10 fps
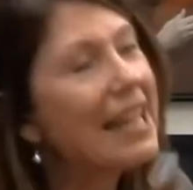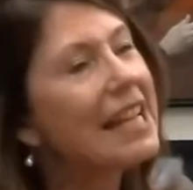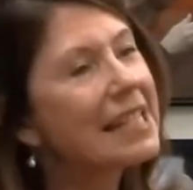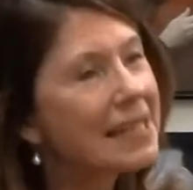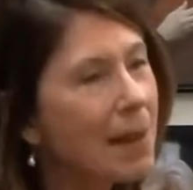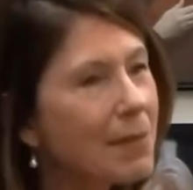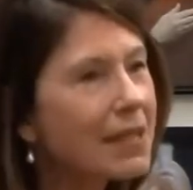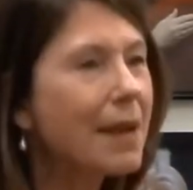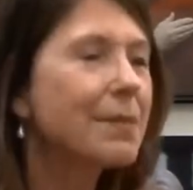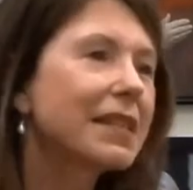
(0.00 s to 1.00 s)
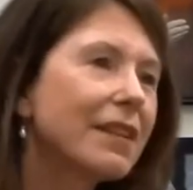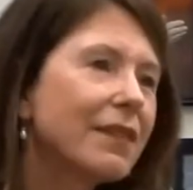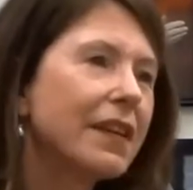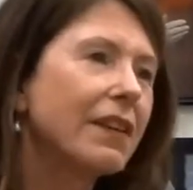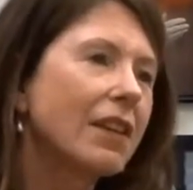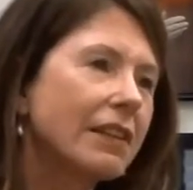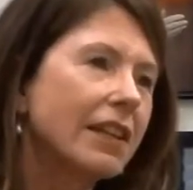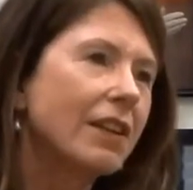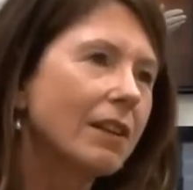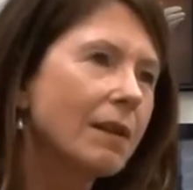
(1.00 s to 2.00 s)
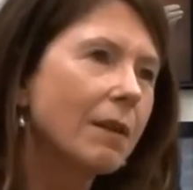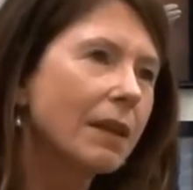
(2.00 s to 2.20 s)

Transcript: sometimes can feel a little